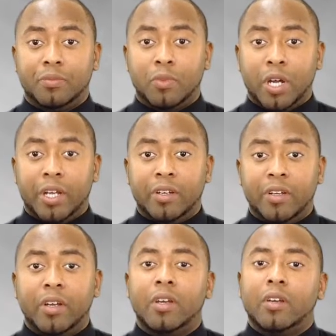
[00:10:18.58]
Right?
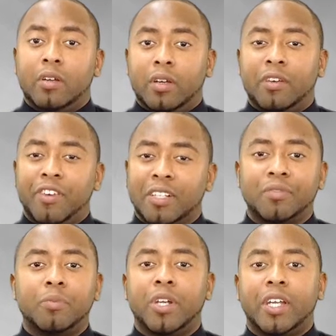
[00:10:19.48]

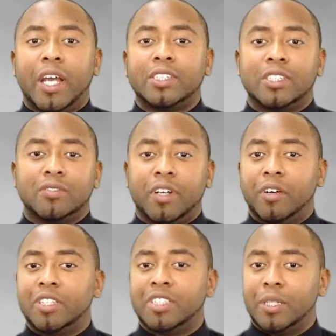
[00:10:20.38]
Effective communication is
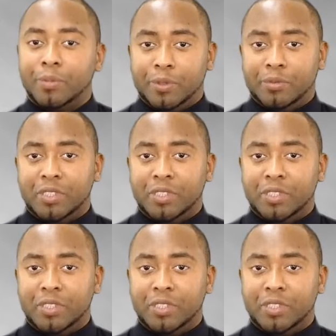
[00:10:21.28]
very simple.